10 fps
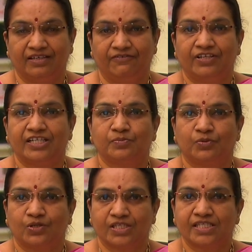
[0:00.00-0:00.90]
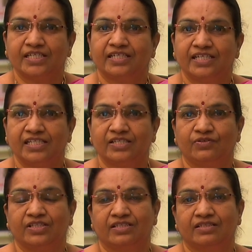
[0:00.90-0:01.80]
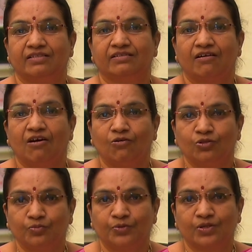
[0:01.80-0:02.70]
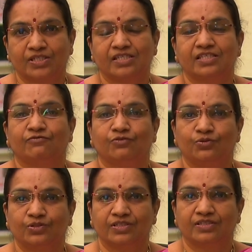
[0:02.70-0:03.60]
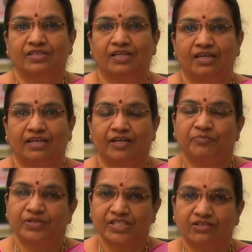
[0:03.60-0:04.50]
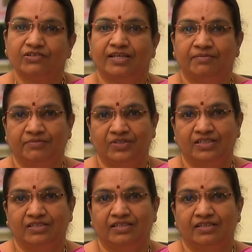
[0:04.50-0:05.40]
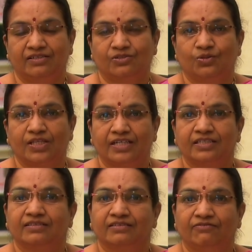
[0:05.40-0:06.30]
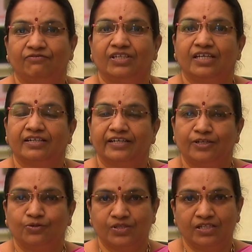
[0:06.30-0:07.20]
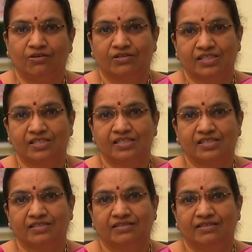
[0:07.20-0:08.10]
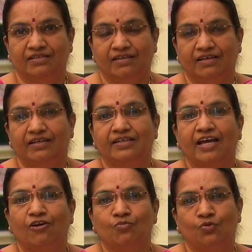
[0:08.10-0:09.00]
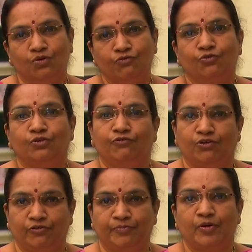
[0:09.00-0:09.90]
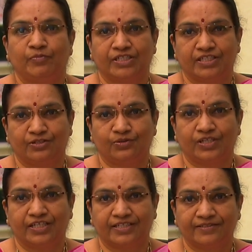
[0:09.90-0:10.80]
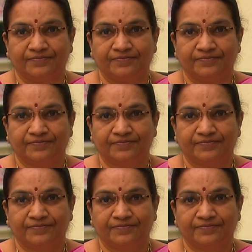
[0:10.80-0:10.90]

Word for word: Whereas processing deals with how to process the foods and preserve them so that we can reduce the losses and have more food for our population to eat.